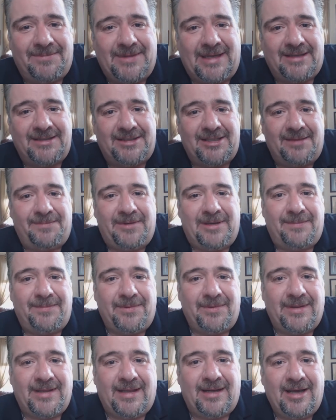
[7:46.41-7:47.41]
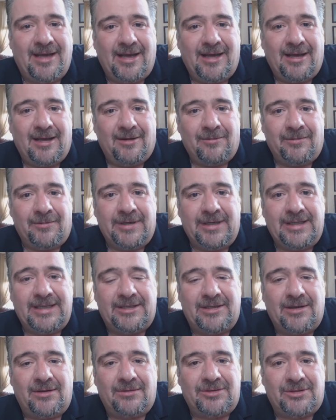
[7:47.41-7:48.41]
I see people that
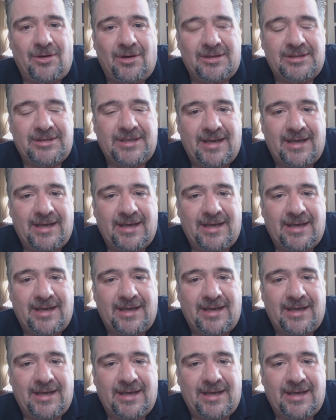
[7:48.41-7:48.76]
really don't talk